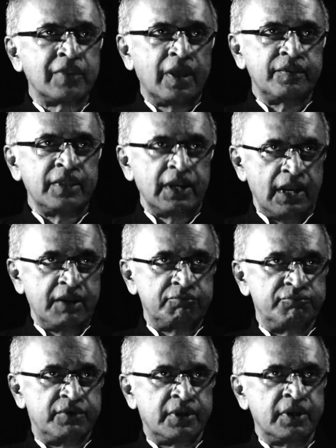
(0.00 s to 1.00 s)
they
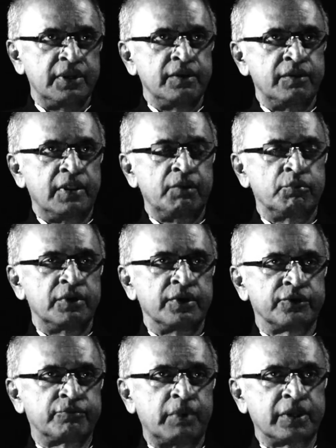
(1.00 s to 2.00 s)
lived, and they were
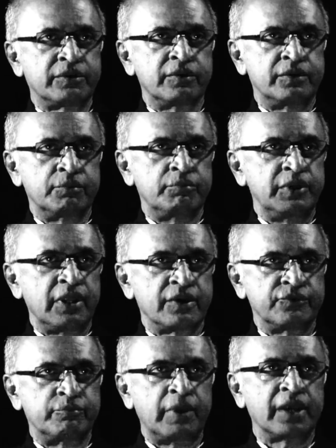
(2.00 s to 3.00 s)
expected to be
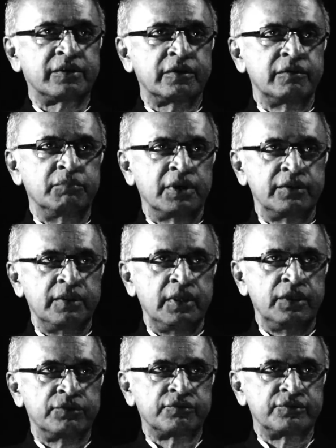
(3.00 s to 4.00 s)
respected by
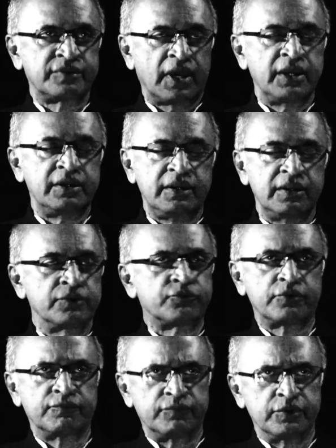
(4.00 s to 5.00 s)
the society and
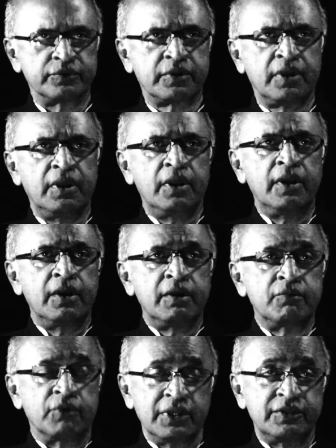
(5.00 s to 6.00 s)
so forth.
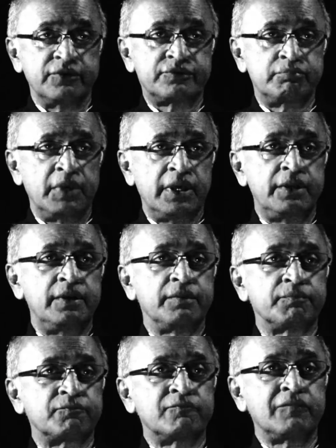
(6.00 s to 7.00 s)
While this
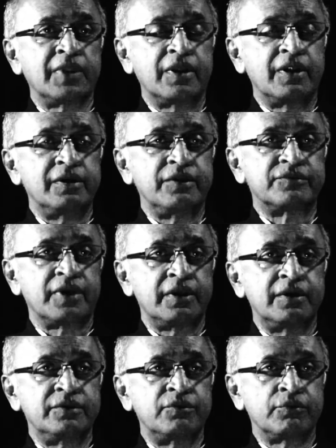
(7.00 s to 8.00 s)
man
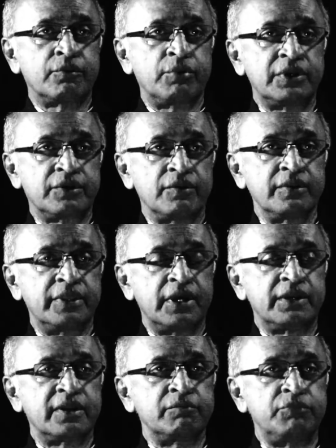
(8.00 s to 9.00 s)
decided to quit all
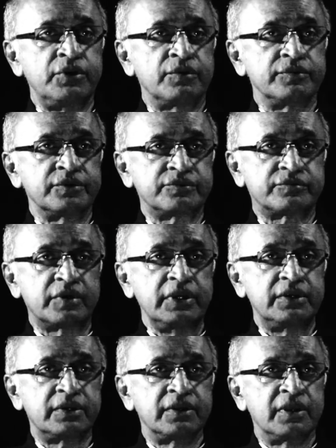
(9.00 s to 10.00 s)
that and be on the
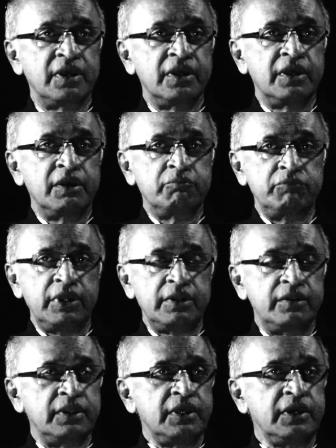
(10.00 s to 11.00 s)
street,
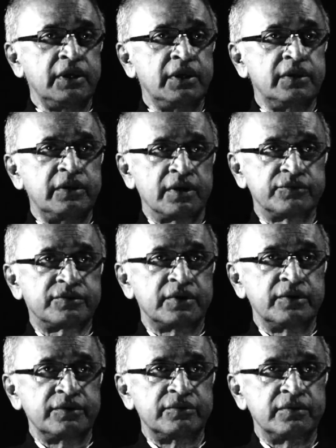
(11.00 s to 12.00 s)
meet the
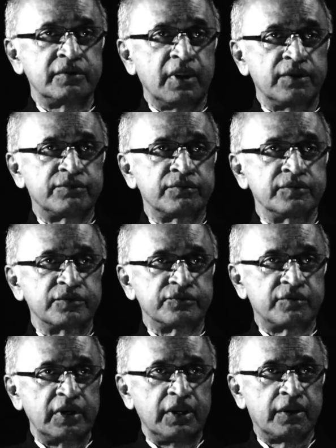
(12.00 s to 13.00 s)
youngsters and kids on the
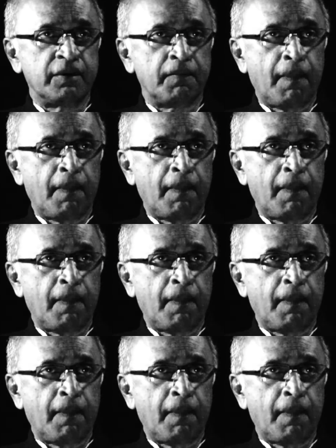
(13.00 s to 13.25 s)
street.